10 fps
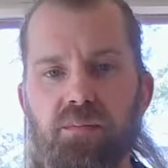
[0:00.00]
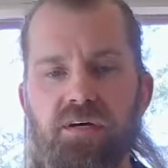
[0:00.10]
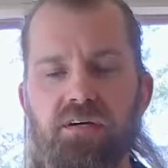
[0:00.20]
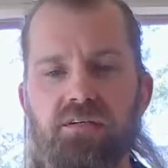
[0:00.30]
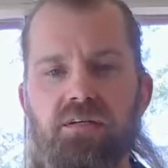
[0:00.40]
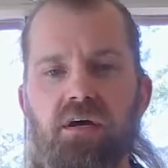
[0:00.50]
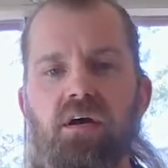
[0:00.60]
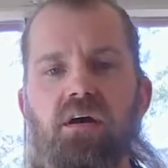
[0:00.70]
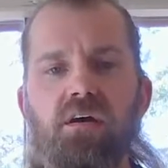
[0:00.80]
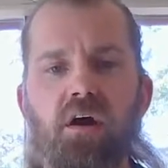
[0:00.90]
because
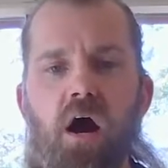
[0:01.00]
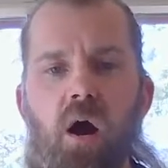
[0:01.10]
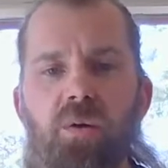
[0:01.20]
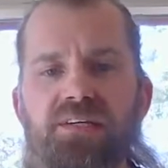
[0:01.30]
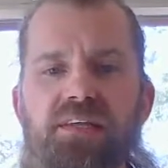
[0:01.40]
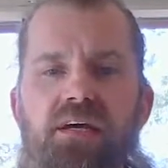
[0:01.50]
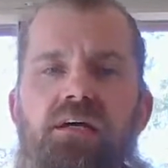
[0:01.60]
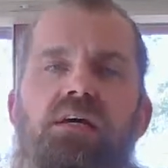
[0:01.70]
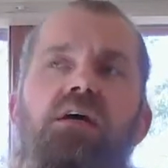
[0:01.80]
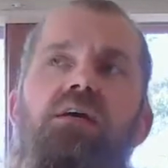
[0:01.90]
you're always
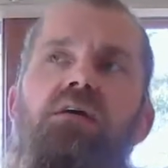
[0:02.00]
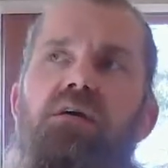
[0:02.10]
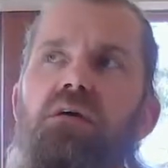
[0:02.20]
thinking,